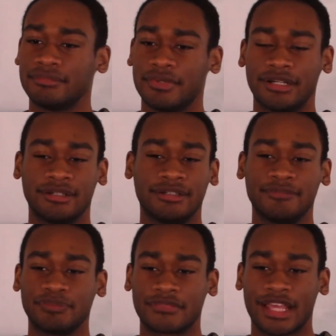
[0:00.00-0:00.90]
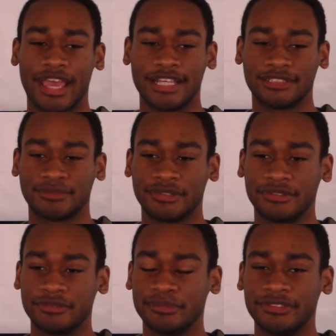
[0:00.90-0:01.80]

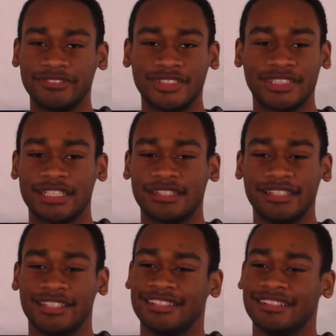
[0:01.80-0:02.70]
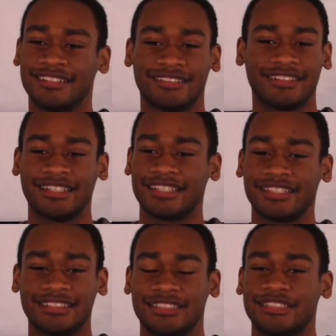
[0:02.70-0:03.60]
Hasbro movies in the theater, like,
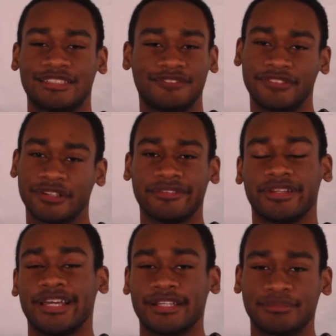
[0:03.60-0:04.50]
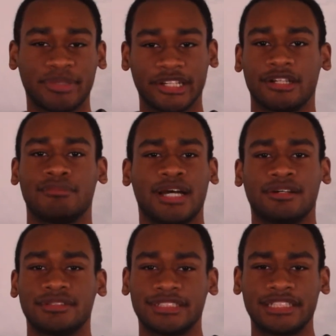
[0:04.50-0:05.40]
cause it just felt like
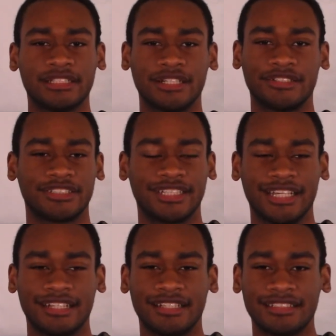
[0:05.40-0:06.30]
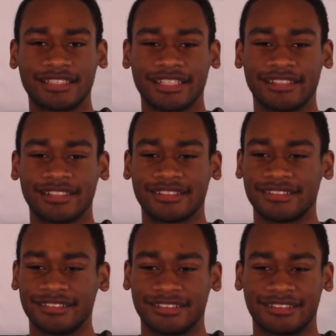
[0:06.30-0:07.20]
Paramount didn't understand these characters.